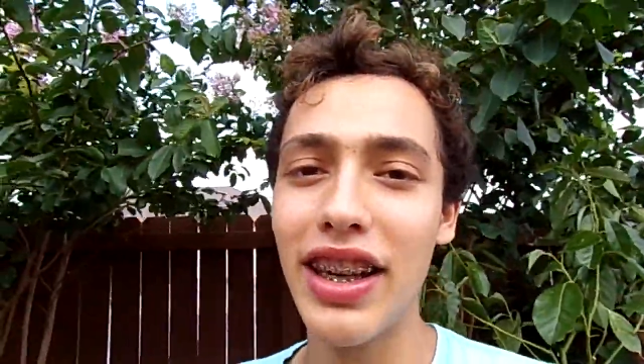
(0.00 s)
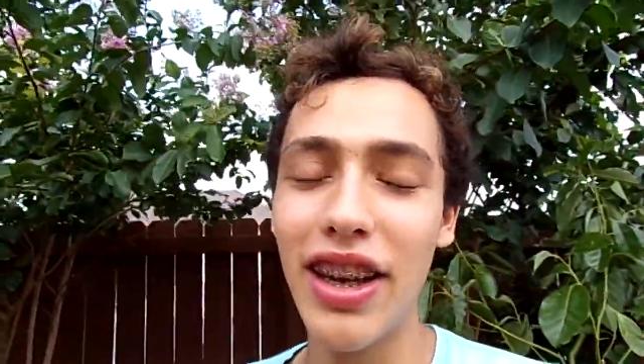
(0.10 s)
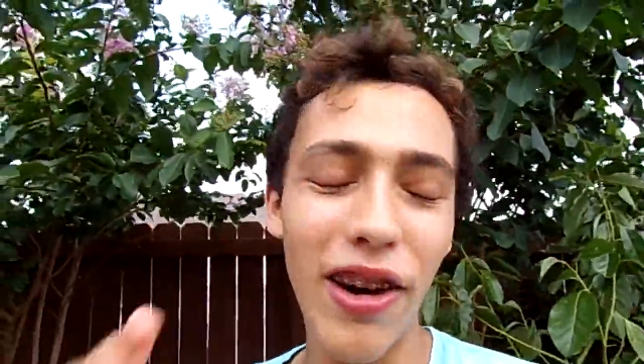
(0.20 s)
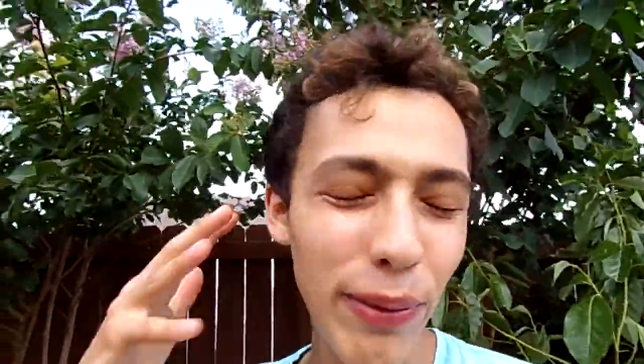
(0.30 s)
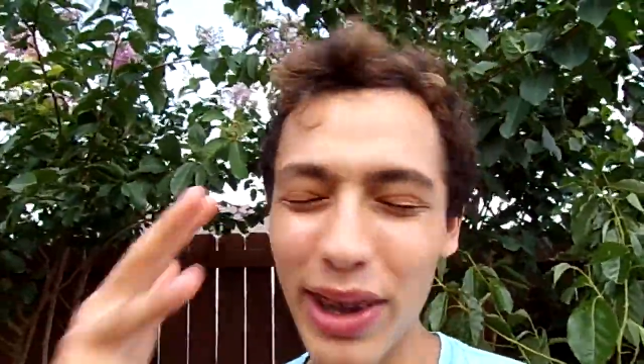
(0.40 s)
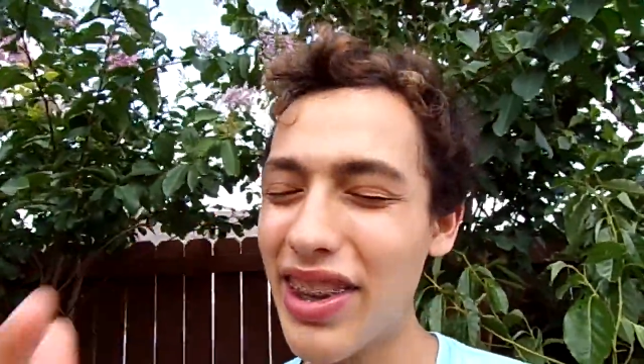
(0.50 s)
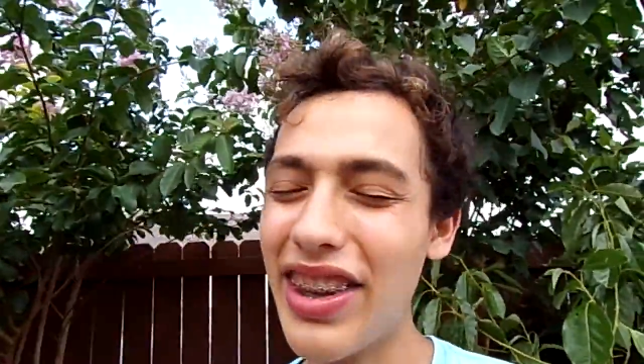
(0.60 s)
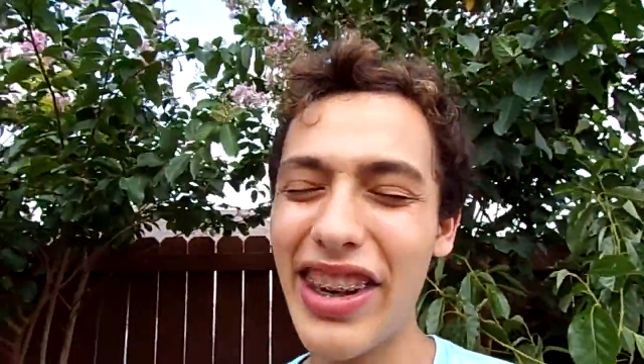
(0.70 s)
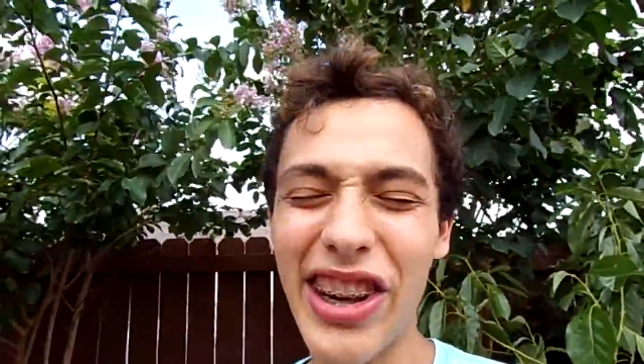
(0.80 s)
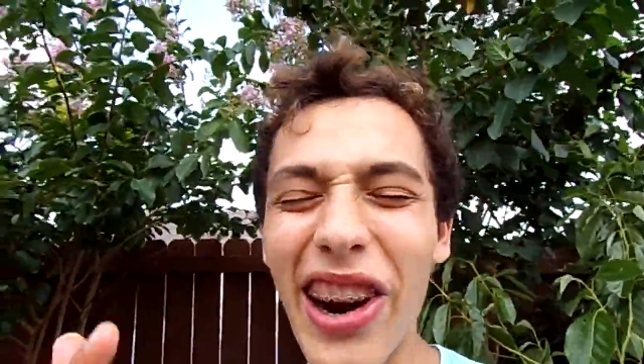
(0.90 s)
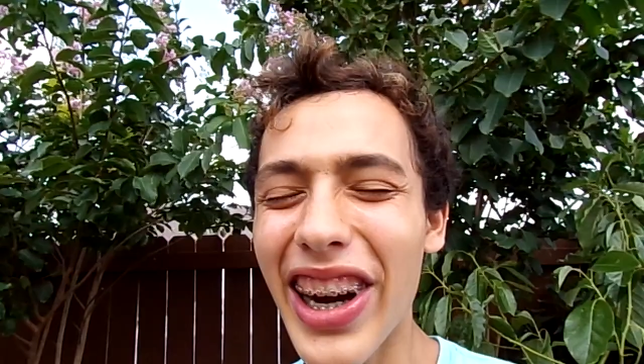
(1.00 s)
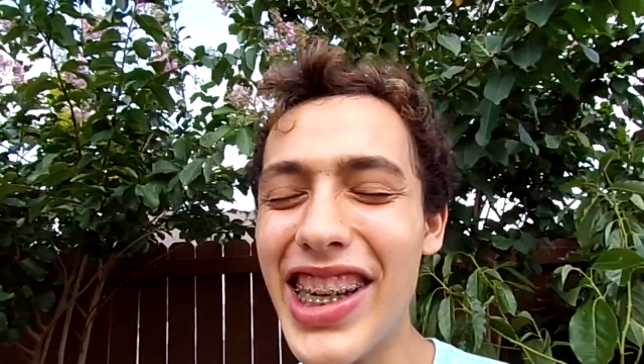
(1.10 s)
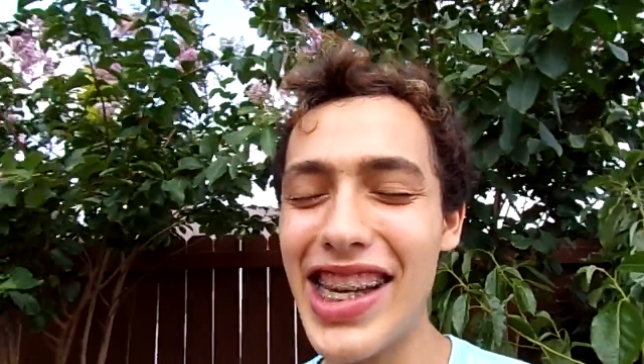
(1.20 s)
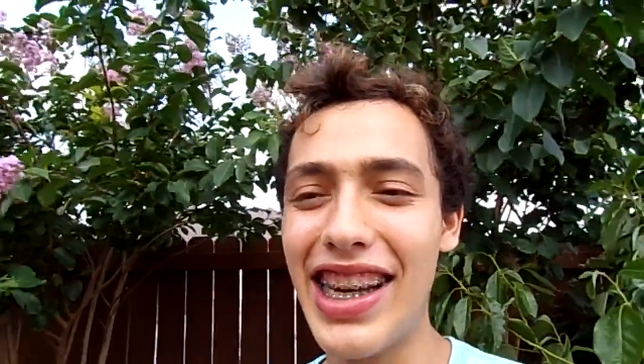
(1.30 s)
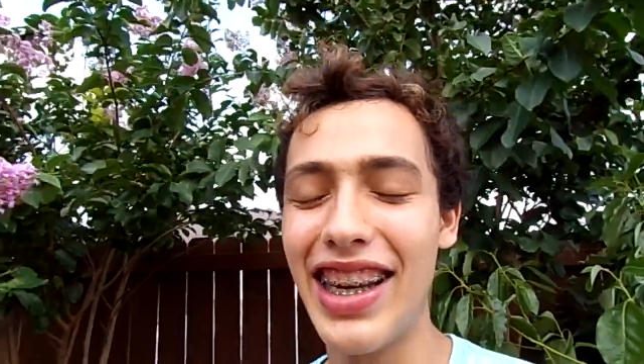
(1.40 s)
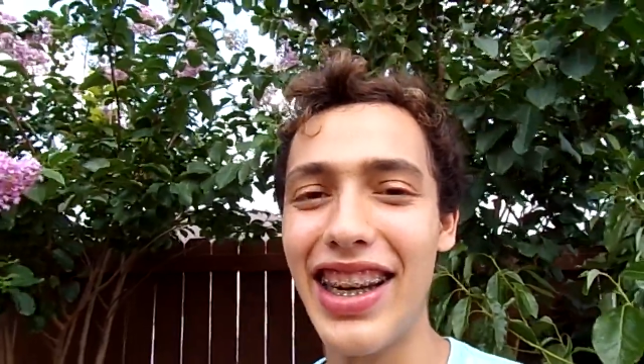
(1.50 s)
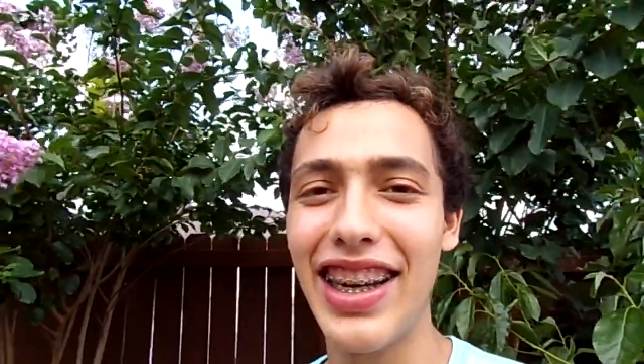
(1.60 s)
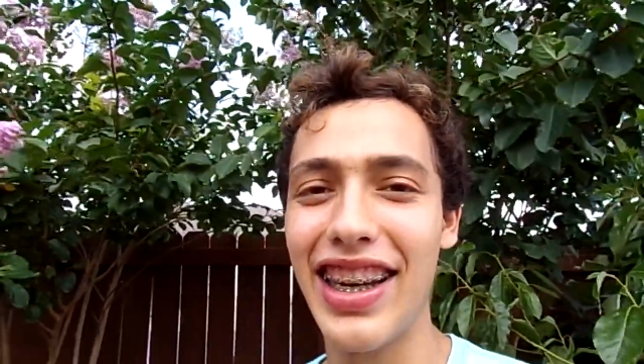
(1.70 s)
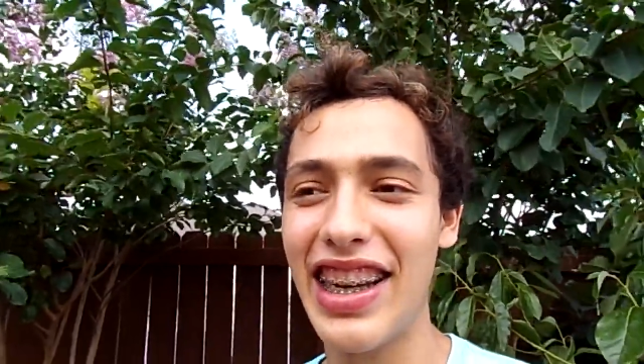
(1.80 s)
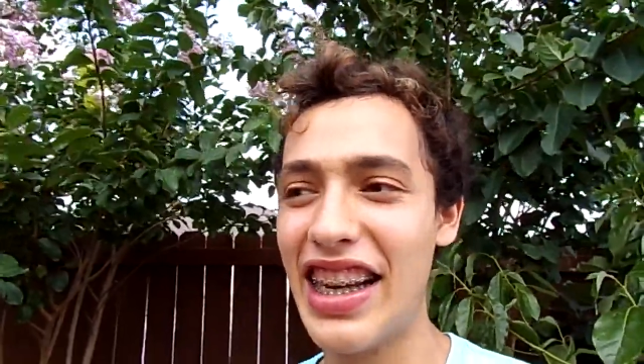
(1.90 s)
Hope this is encouraging
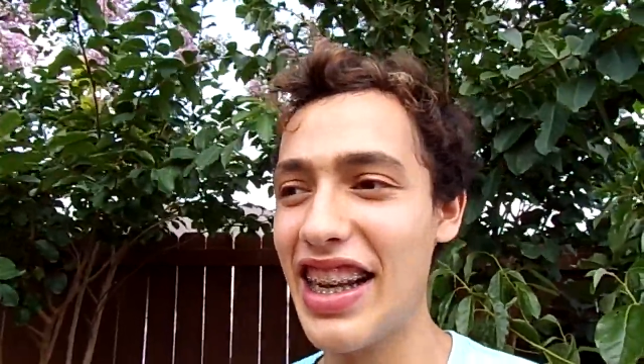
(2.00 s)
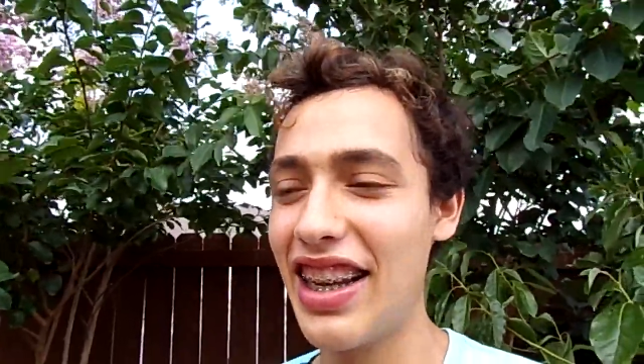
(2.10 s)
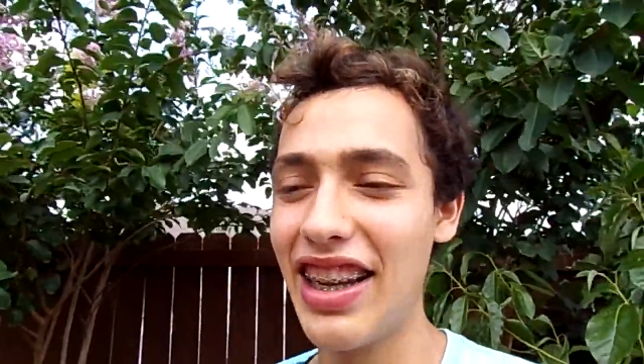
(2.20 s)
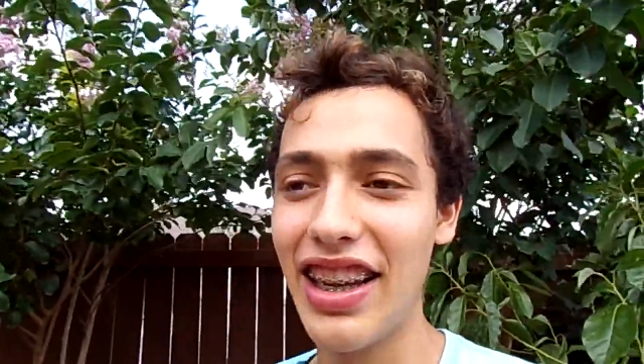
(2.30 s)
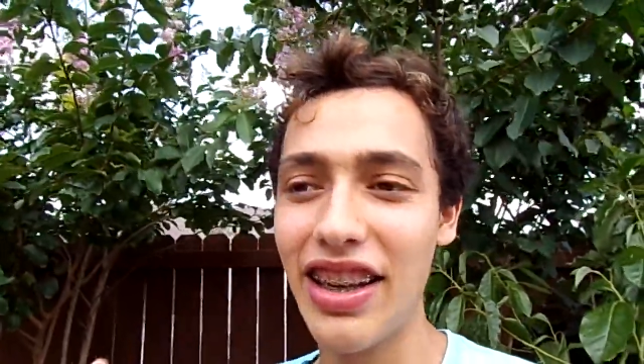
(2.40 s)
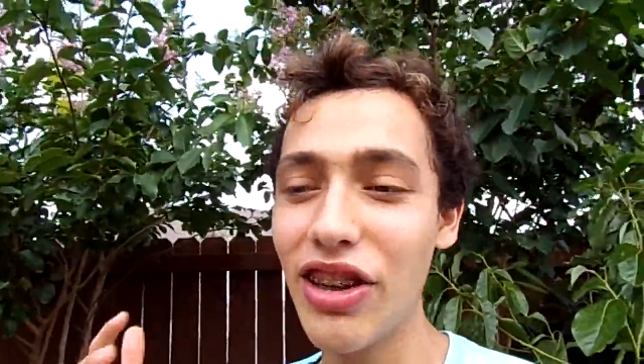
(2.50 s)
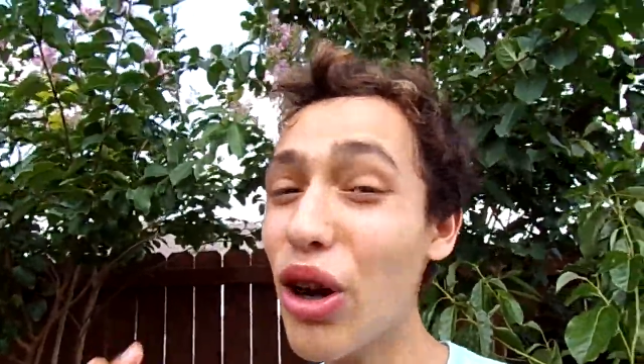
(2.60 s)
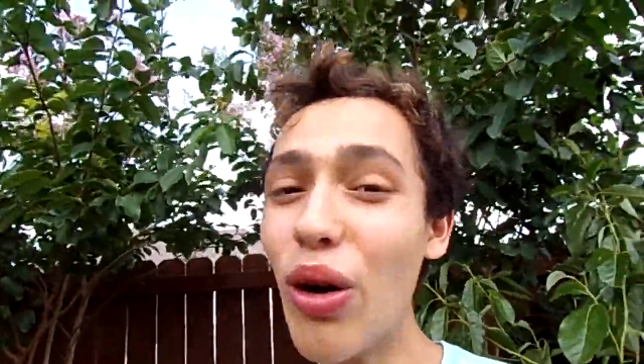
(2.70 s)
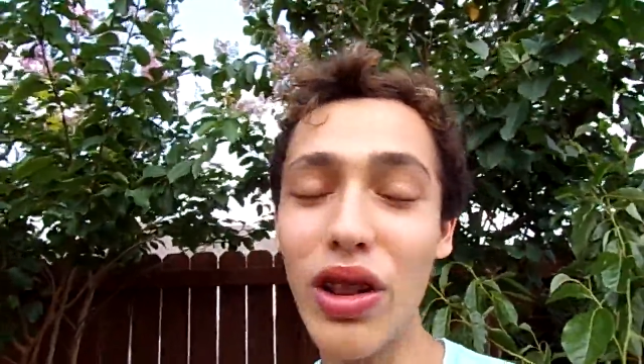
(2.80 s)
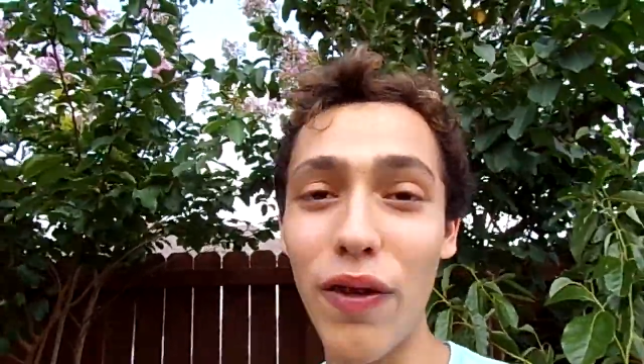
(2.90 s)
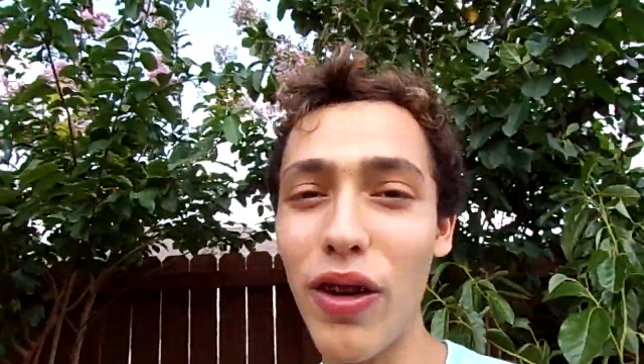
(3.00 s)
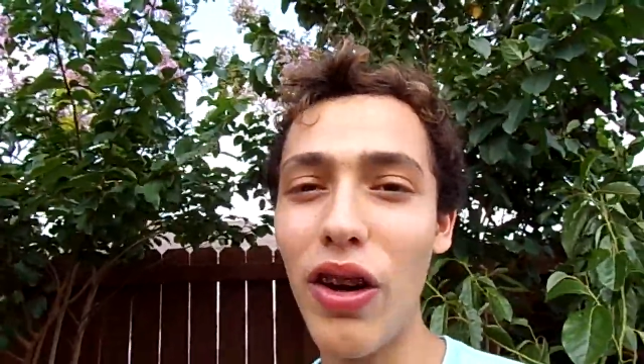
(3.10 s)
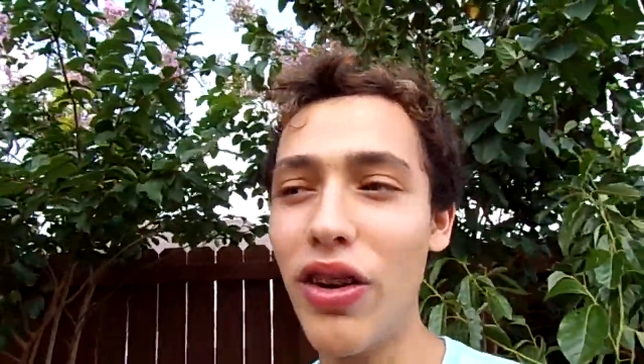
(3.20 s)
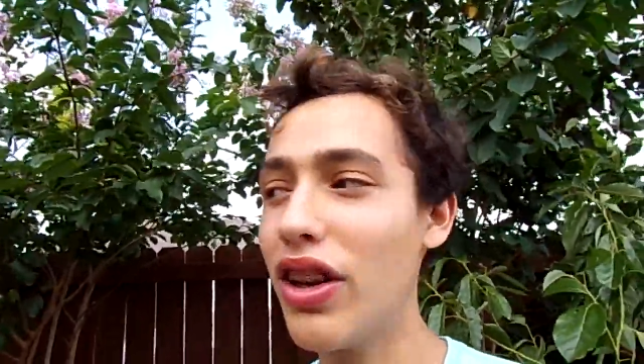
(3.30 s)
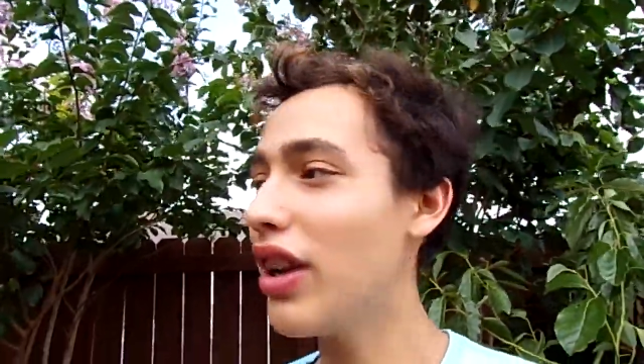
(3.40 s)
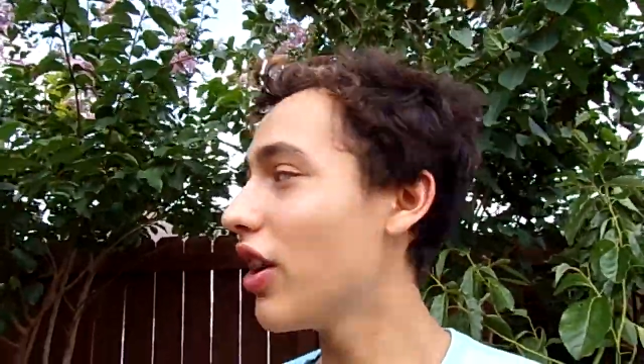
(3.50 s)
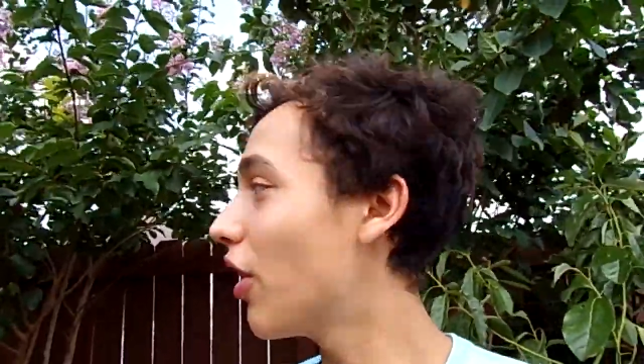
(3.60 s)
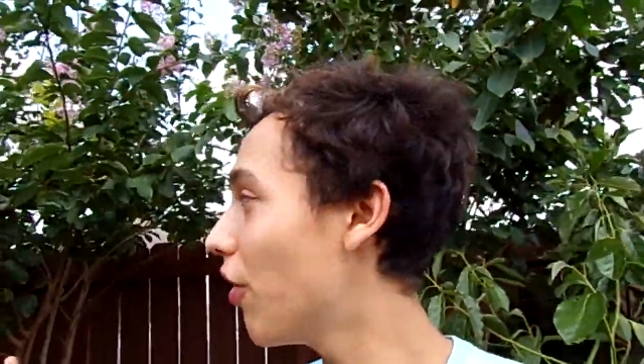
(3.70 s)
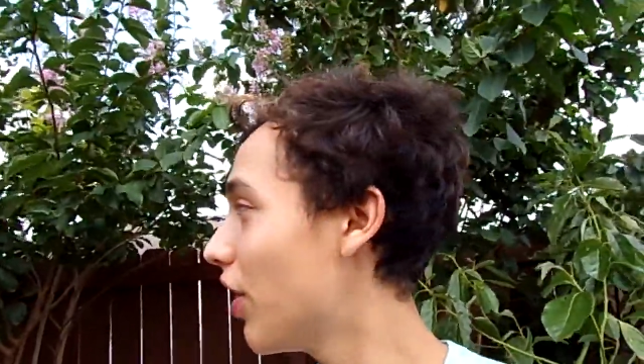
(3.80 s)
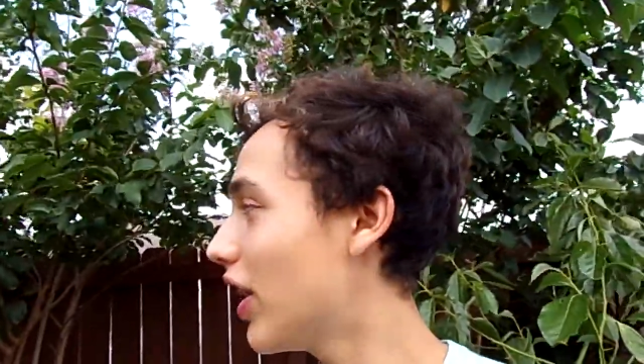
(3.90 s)
to go with the flow, go
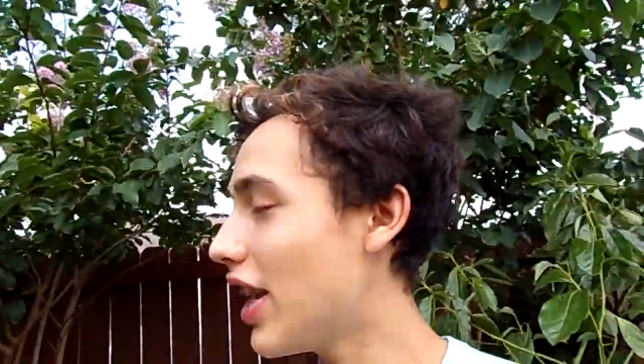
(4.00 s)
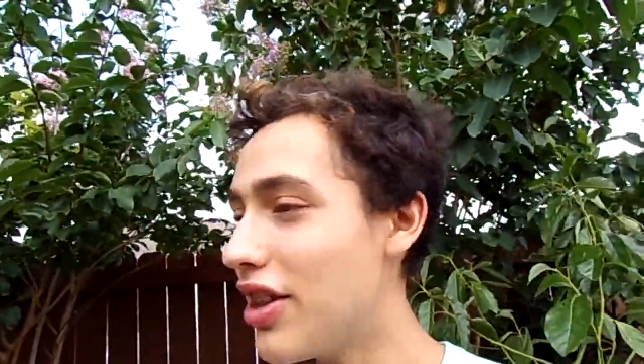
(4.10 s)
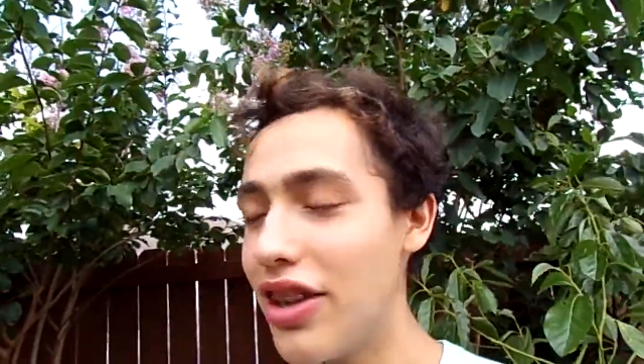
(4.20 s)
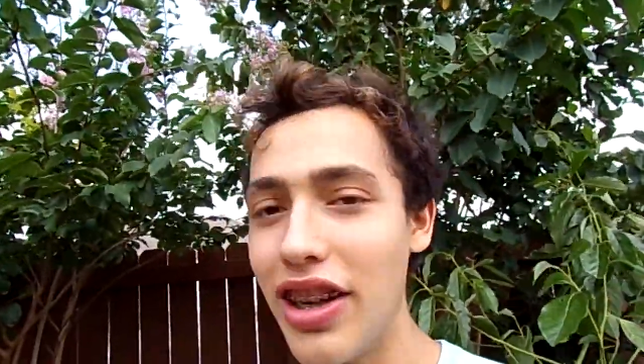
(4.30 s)
with nature.